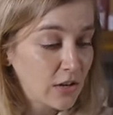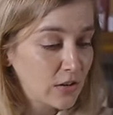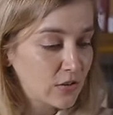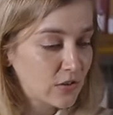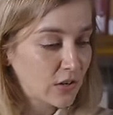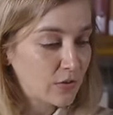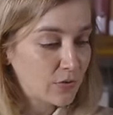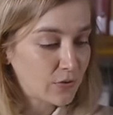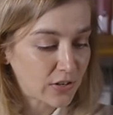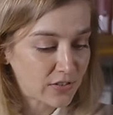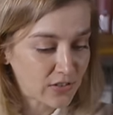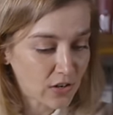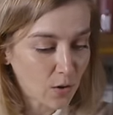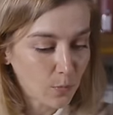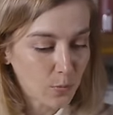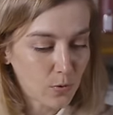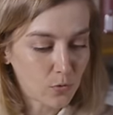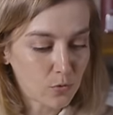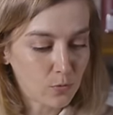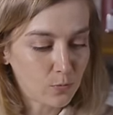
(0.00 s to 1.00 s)
So, for
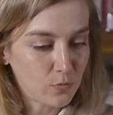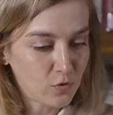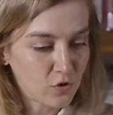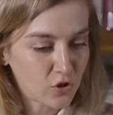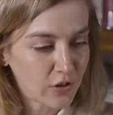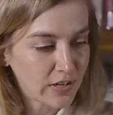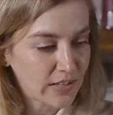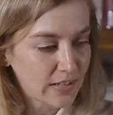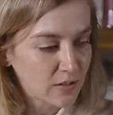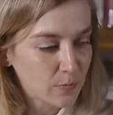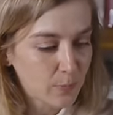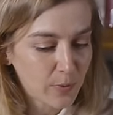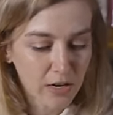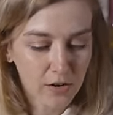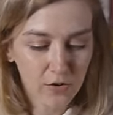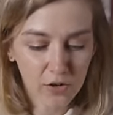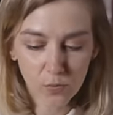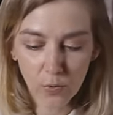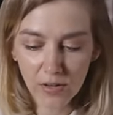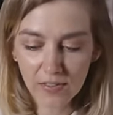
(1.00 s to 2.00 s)
example, during this
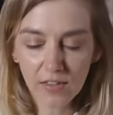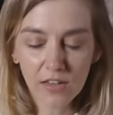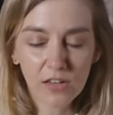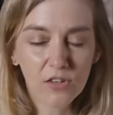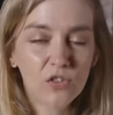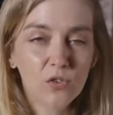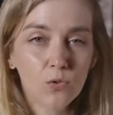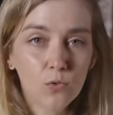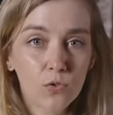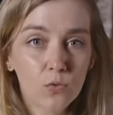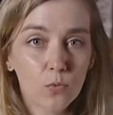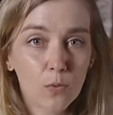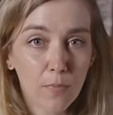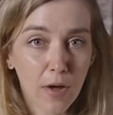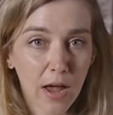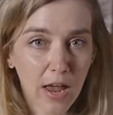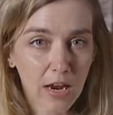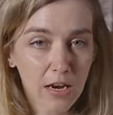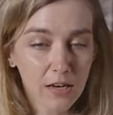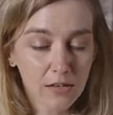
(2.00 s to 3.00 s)
period when these swords were
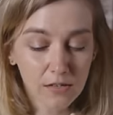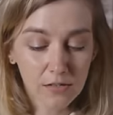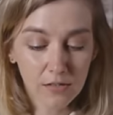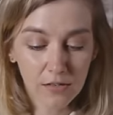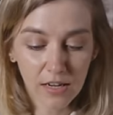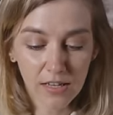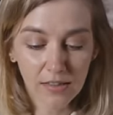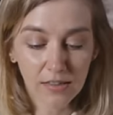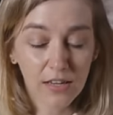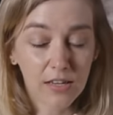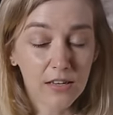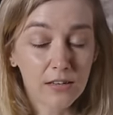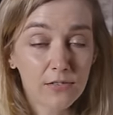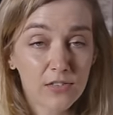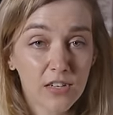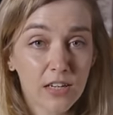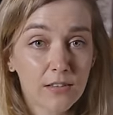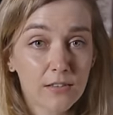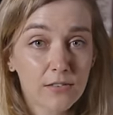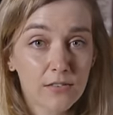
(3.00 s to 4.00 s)
made in the
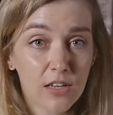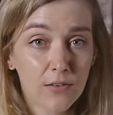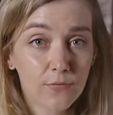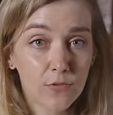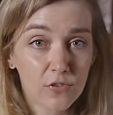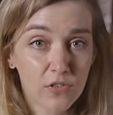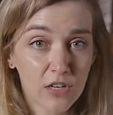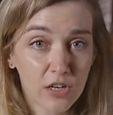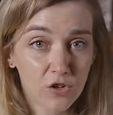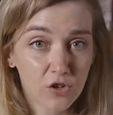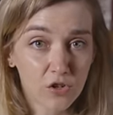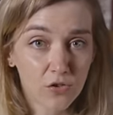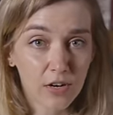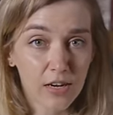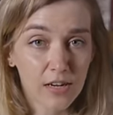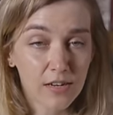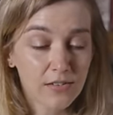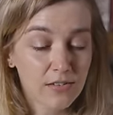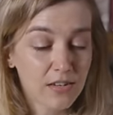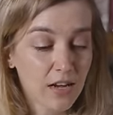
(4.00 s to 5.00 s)
6th and 7th
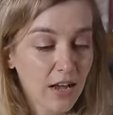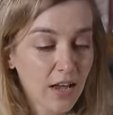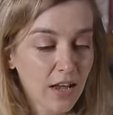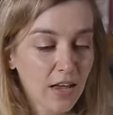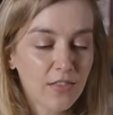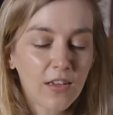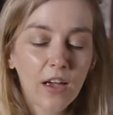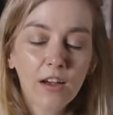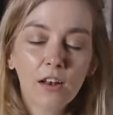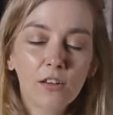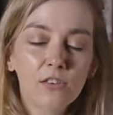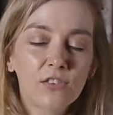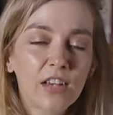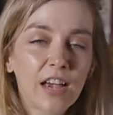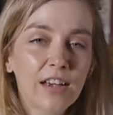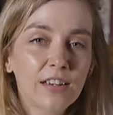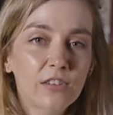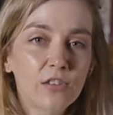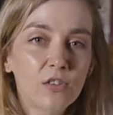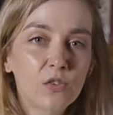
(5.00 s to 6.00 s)
centuries, the Anglo
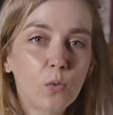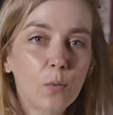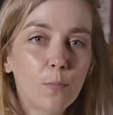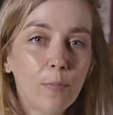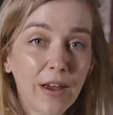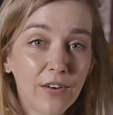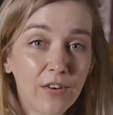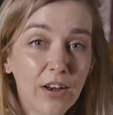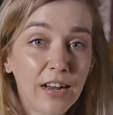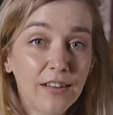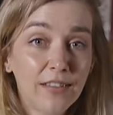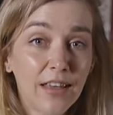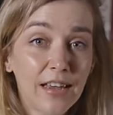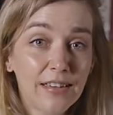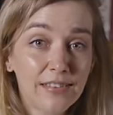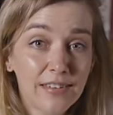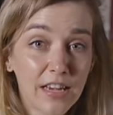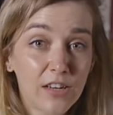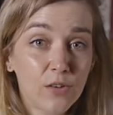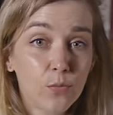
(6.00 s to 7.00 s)
Saxons were burying
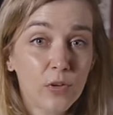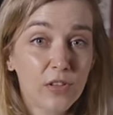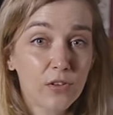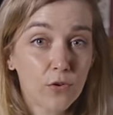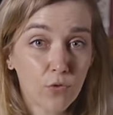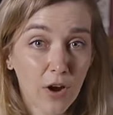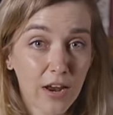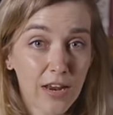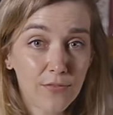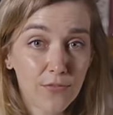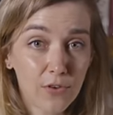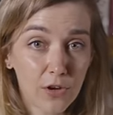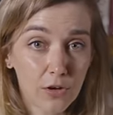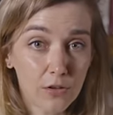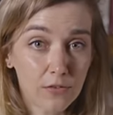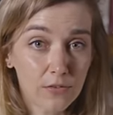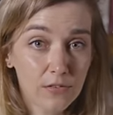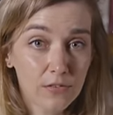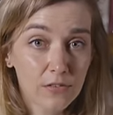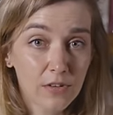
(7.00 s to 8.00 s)
their dead with grave
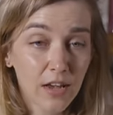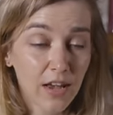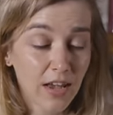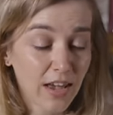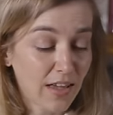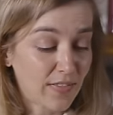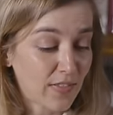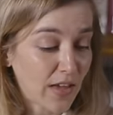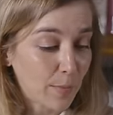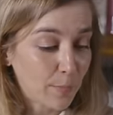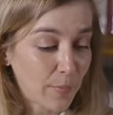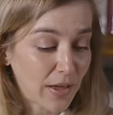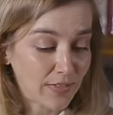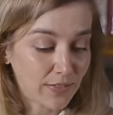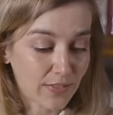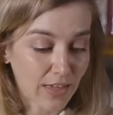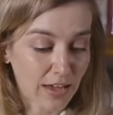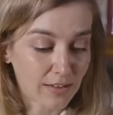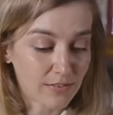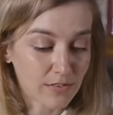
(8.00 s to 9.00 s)
goods, and that
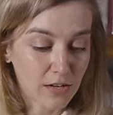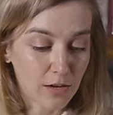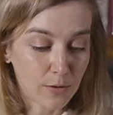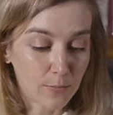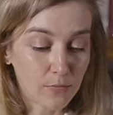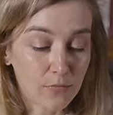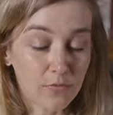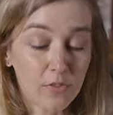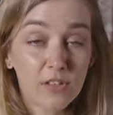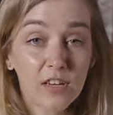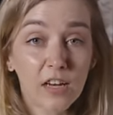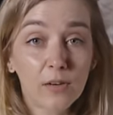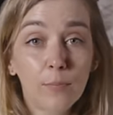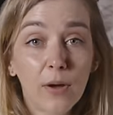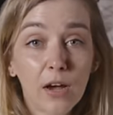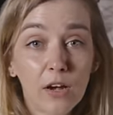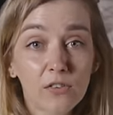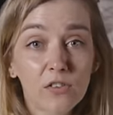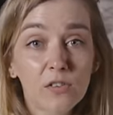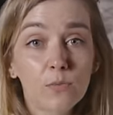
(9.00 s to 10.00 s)
meant that um, the dead
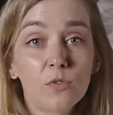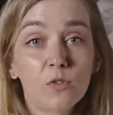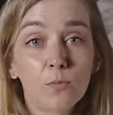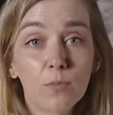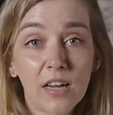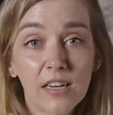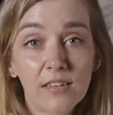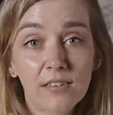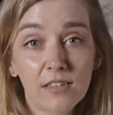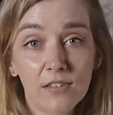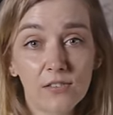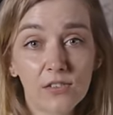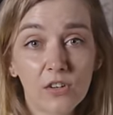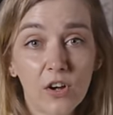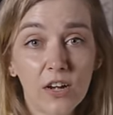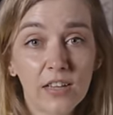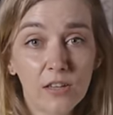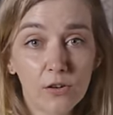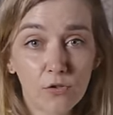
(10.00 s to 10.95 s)
person was placed inside